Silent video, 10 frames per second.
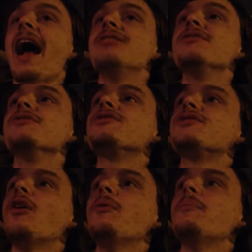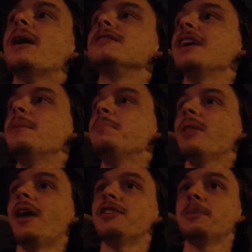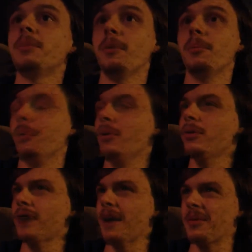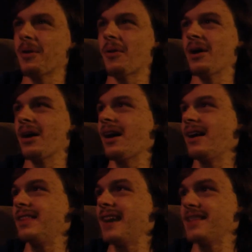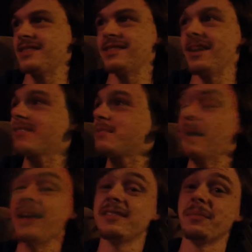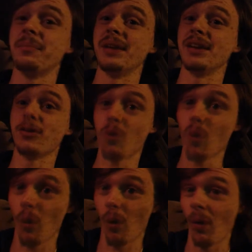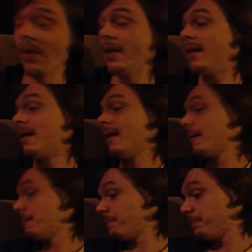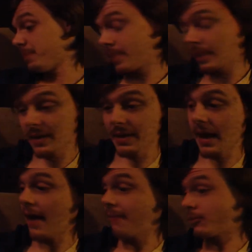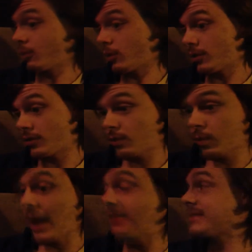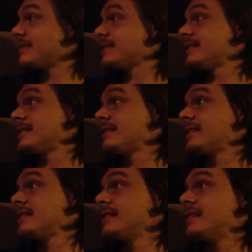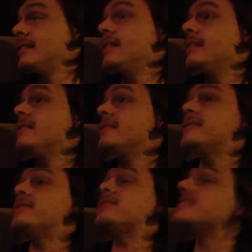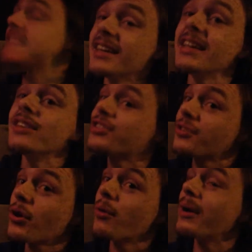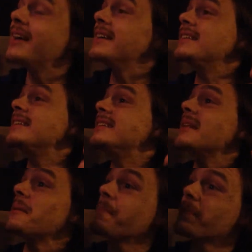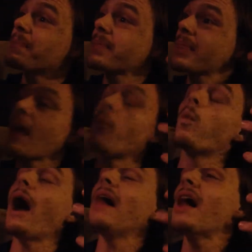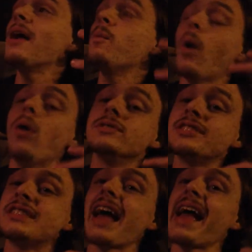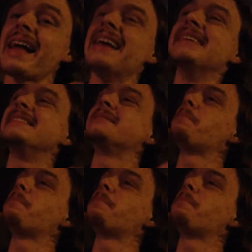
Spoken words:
and there's so much implausible bullcrap going on that's just meant to be cool. That afterwards, it's sitting through it, while I won't say is